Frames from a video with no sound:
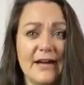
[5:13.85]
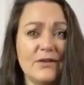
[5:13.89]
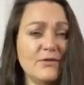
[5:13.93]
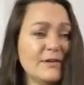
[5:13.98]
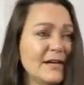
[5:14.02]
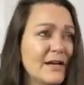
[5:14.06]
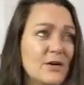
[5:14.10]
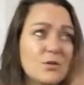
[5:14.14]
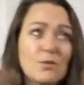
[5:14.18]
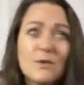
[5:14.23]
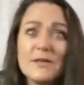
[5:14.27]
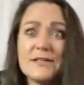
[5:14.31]
I
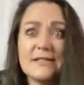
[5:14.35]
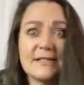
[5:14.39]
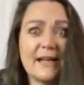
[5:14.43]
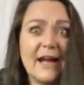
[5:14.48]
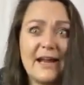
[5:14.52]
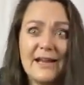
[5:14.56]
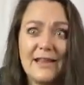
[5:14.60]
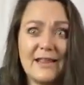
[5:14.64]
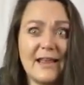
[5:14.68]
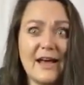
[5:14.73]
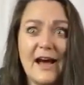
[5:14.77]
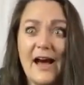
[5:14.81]
don't care what
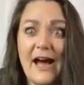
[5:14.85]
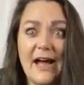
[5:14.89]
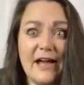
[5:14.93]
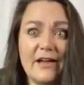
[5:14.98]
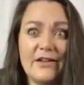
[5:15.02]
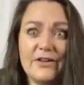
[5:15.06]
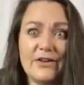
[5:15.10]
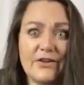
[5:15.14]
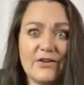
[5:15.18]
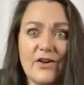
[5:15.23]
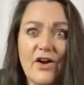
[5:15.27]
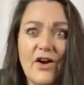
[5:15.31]
side of the
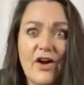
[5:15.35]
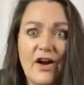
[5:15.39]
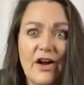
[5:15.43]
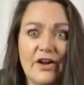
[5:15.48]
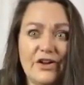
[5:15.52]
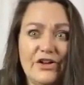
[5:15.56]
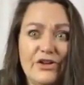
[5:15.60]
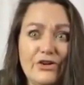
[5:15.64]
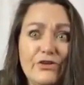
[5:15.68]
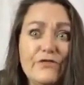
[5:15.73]
aisle you're on.